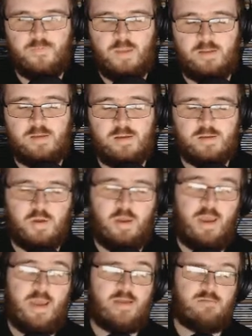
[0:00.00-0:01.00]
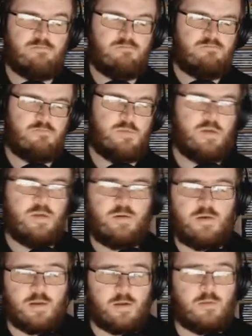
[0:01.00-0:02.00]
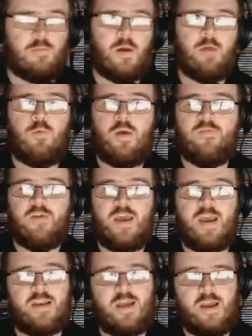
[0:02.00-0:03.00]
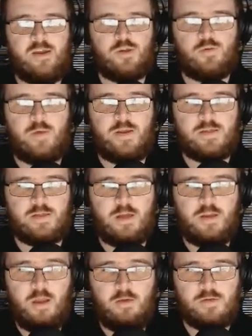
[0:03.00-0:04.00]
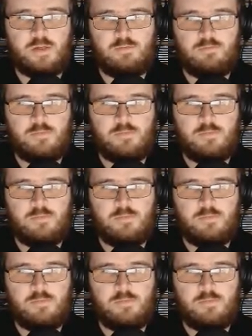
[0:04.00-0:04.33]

And, sorry, and to combine weather and angel wings. A note.